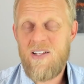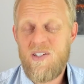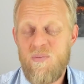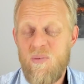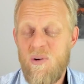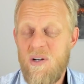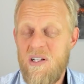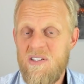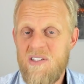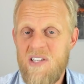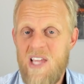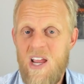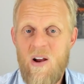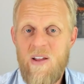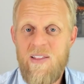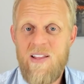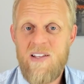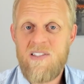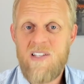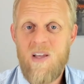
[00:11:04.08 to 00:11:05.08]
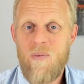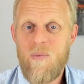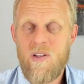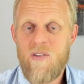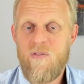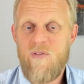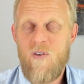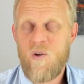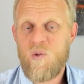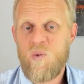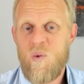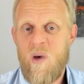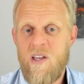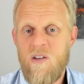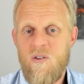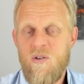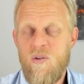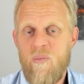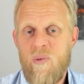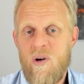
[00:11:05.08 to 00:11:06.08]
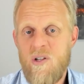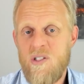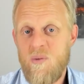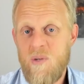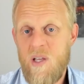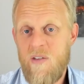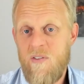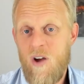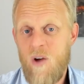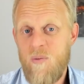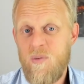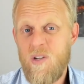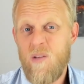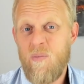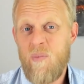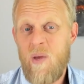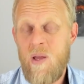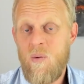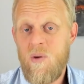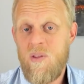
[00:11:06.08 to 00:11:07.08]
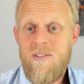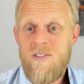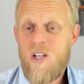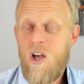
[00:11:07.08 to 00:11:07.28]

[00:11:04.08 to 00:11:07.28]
pretty scary. And that's something that Volkswagen couldn't possibly ever hope to compete with.